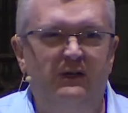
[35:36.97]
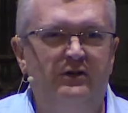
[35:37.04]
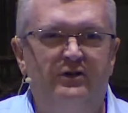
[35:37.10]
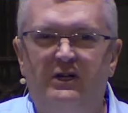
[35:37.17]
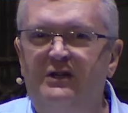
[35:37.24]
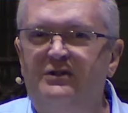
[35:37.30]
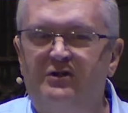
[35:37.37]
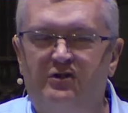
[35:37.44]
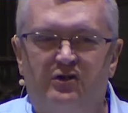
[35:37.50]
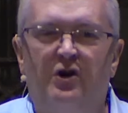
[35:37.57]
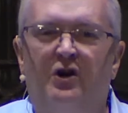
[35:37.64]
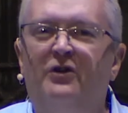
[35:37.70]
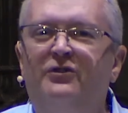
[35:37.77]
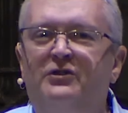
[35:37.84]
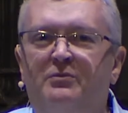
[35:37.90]
and Jesus
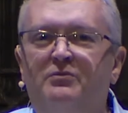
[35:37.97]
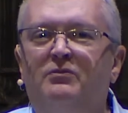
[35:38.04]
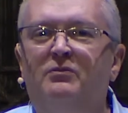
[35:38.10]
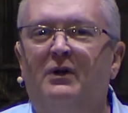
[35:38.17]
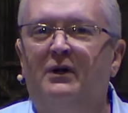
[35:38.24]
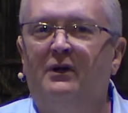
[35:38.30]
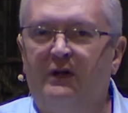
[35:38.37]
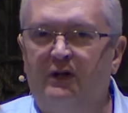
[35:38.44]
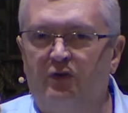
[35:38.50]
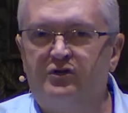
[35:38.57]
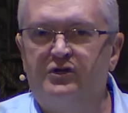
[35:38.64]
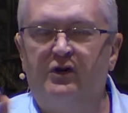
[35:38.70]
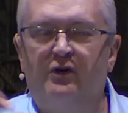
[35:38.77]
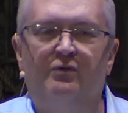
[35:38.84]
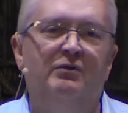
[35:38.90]
calls them little
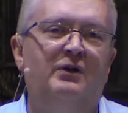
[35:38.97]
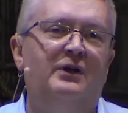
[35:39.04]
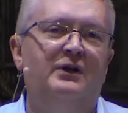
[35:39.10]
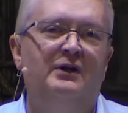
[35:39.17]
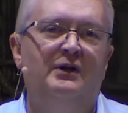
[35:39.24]
children.